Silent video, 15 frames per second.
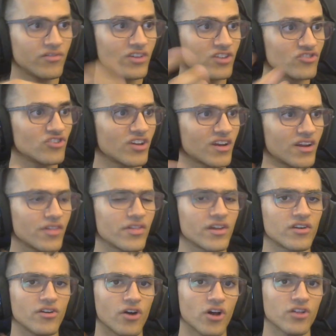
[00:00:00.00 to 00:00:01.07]
of teaching, and I
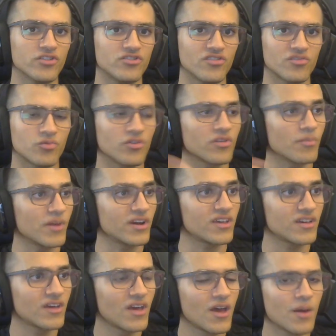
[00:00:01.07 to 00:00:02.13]
think knowledge is worth
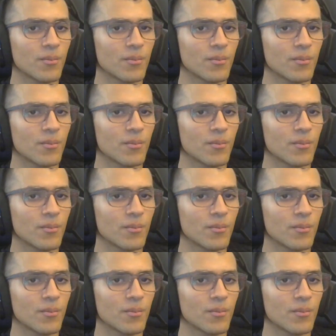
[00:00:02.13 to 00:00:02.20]
money.